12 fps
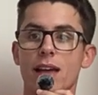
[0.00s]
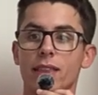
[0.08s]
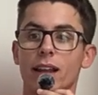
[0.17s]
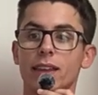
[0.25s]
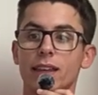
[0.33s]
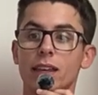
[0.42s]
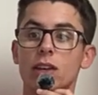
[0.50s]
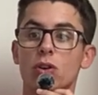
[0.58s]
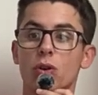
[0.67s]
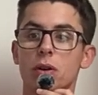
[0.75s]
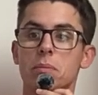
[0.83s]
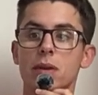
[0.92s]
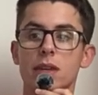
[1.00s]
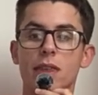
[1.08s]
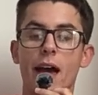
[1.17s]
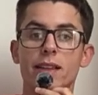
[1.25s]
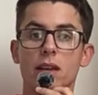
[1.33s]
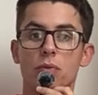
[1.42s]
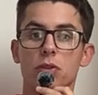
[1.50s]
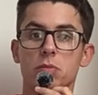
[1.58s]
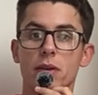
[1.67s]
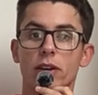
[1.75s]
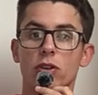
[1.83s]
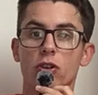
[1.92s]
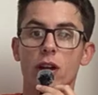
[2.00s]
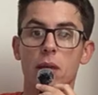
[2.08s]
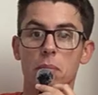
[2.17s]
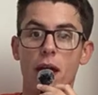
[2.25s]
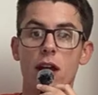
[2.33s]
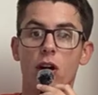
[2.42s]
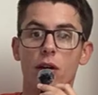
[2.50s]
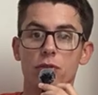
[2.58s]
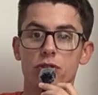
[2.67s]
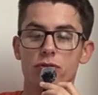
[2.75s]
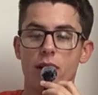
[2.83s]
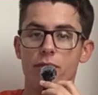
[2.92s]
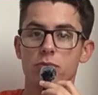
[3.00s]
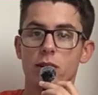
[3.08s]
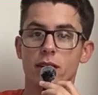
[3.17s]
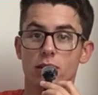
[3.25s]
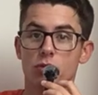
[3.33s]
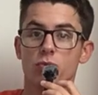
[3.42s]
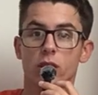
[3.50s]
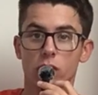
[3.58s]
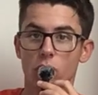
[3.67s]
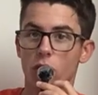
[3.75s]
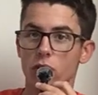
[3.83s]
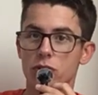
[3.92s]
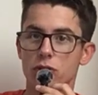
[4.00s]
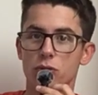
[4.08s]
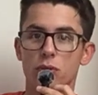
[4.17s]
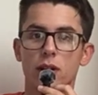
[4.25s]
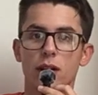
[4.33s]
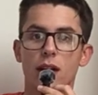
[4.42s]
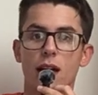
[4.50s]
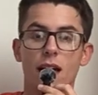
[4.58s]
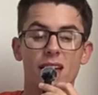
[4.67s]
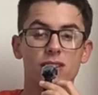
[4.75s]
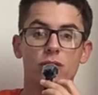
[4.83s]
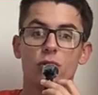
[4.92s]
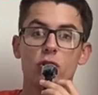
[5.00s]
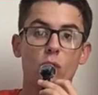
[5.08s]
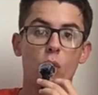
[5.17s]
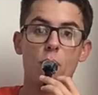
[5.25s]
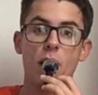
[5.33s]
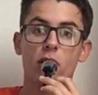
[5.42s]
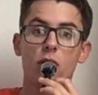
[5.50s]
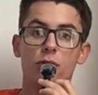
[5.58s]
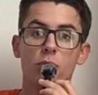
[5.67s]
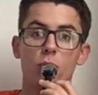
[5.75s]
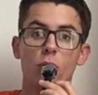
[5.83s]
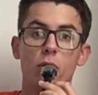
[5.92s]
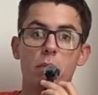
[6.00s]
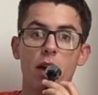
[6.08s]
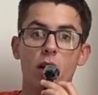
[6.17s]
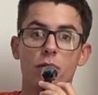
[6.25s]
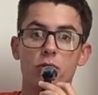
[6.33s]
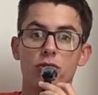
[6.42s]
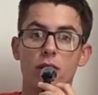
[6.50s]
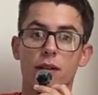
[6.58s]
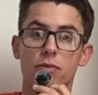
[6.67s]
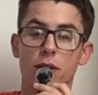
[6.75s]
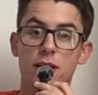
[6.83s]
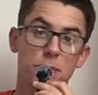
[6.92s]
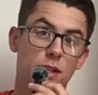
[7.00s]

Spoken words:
I think he could be that difference maker and pay off his draft price. It's really hard to, as the first quarterback off the board, pay off your draft price